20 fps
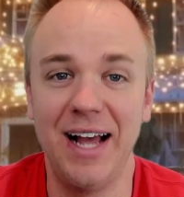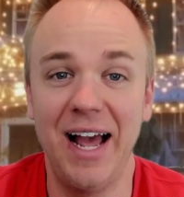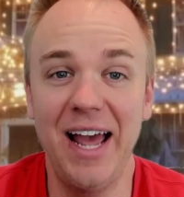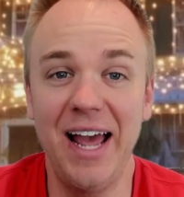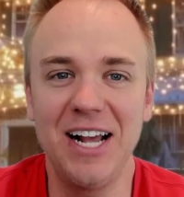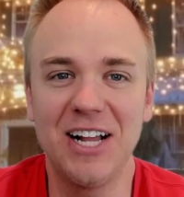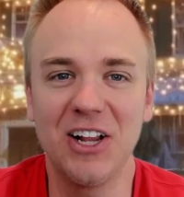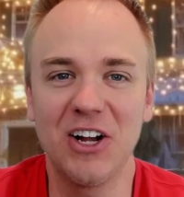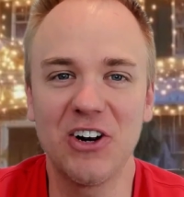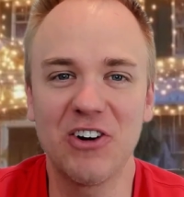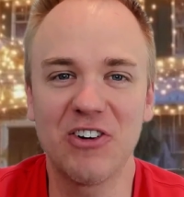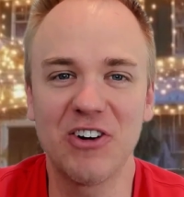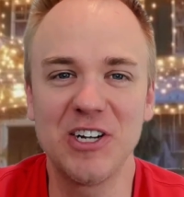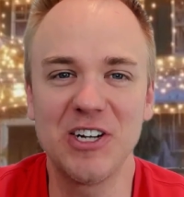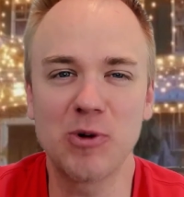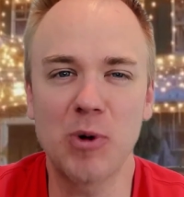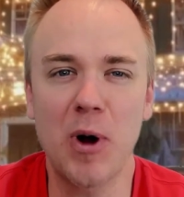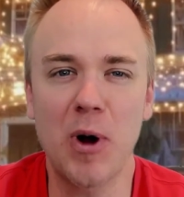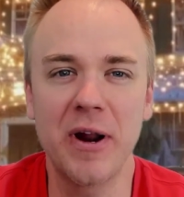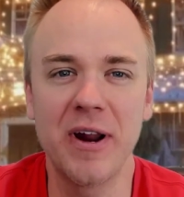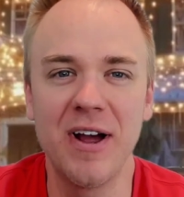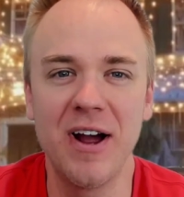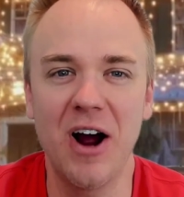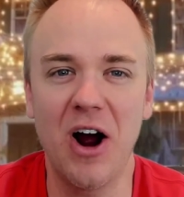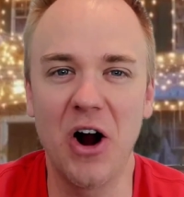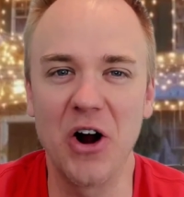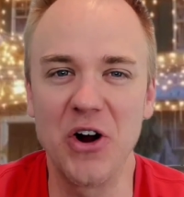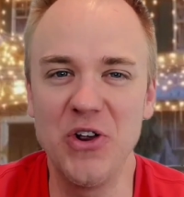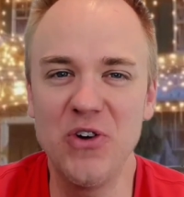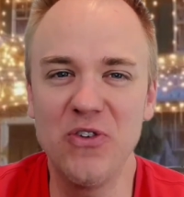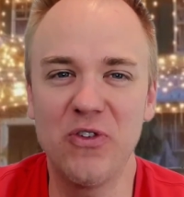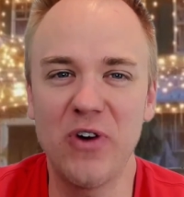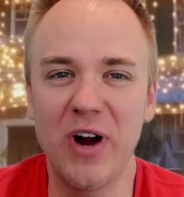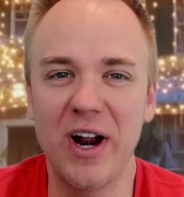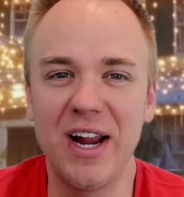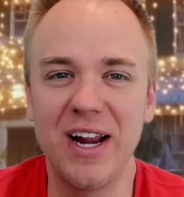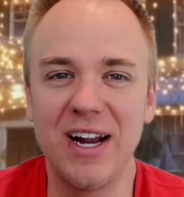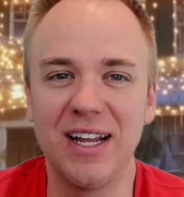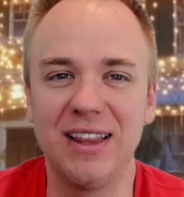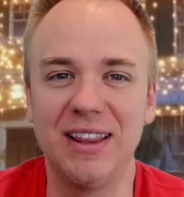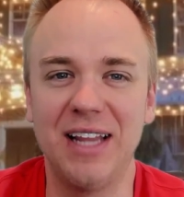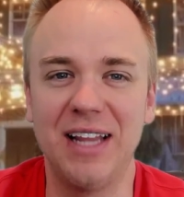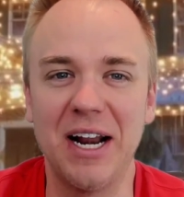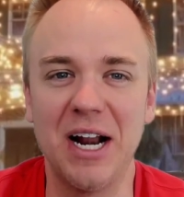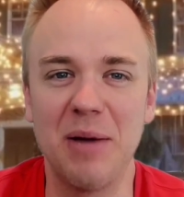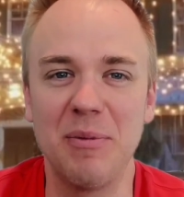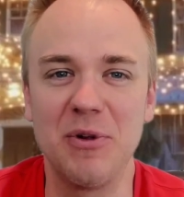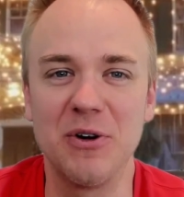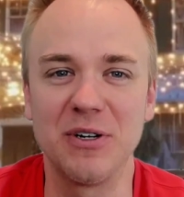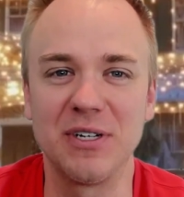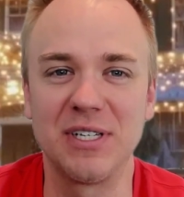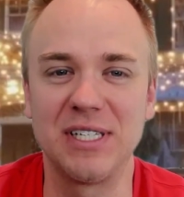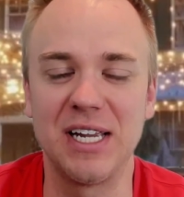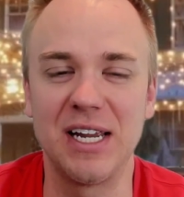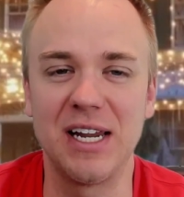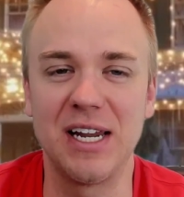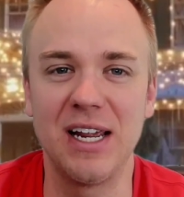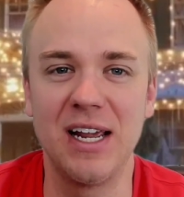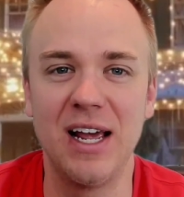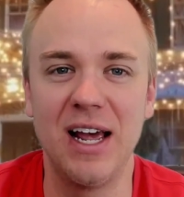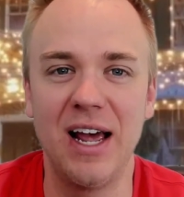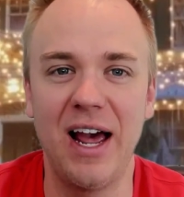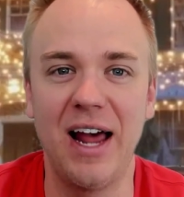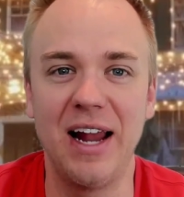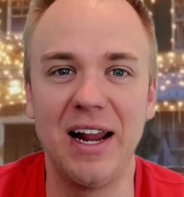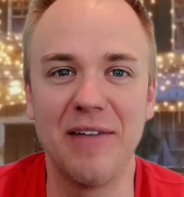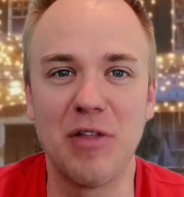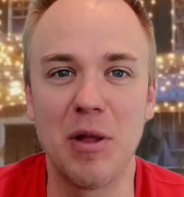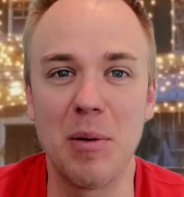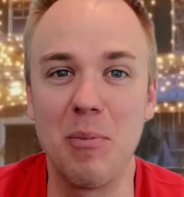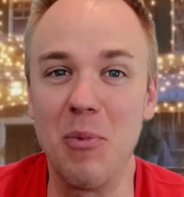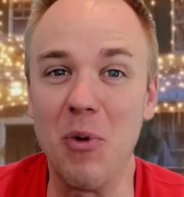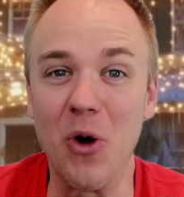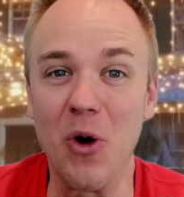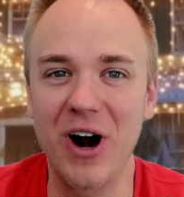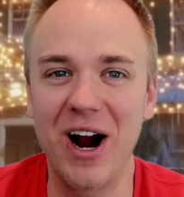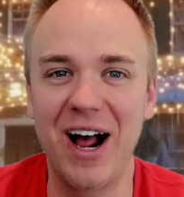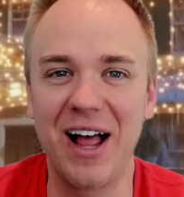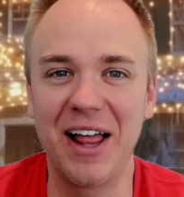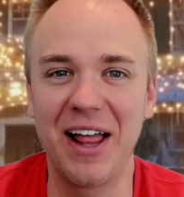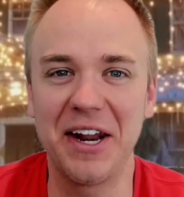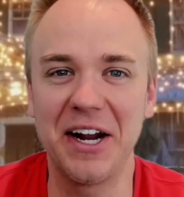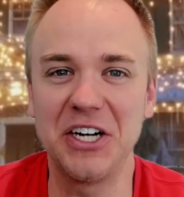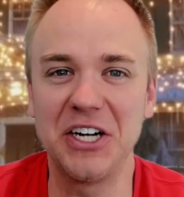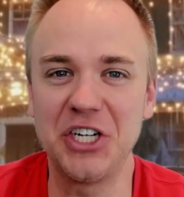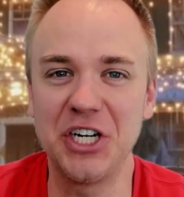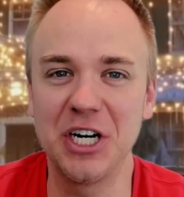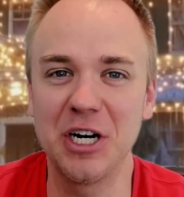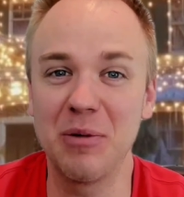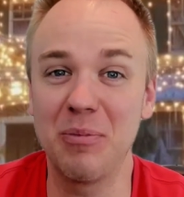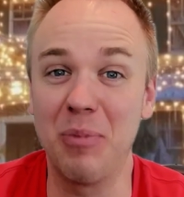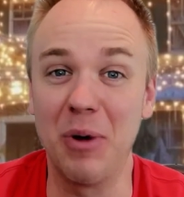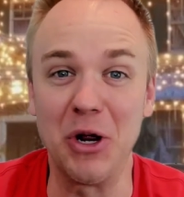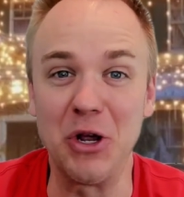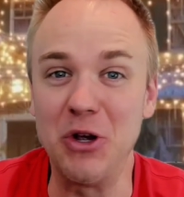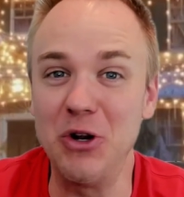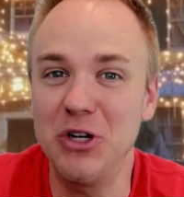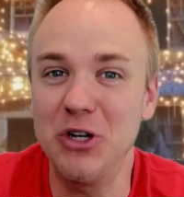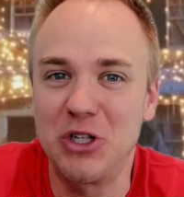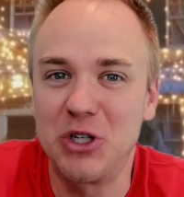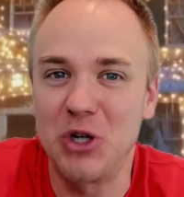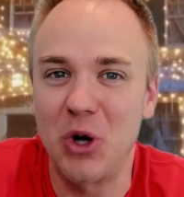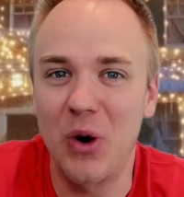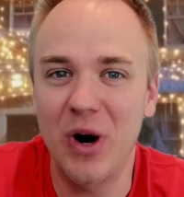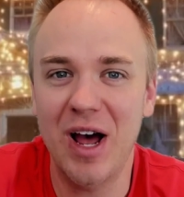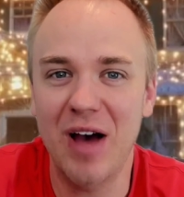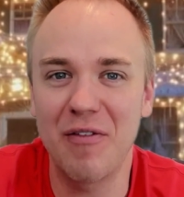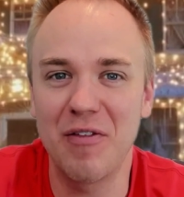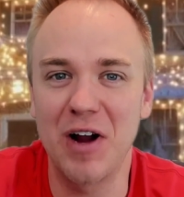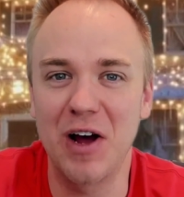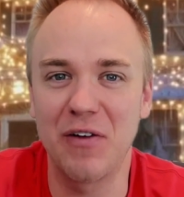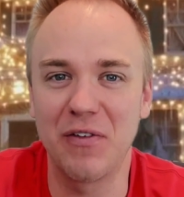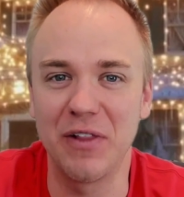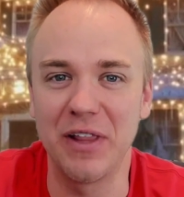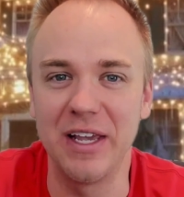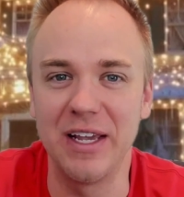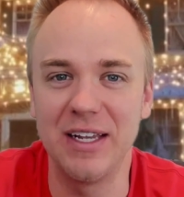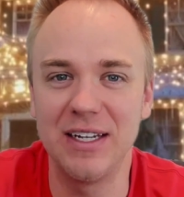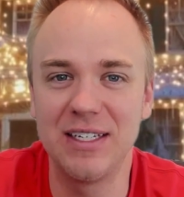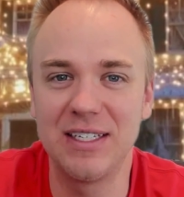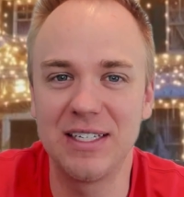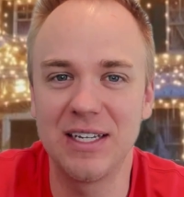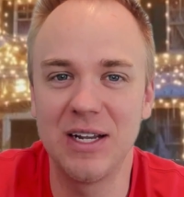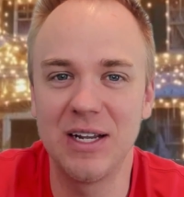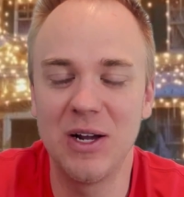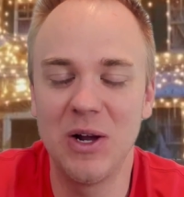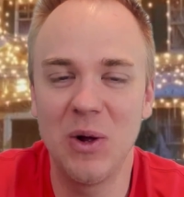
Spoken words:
Hey, Clark Griswold, are you ready to light up your city and give them more holiday cheer, but you just don't have enough leads?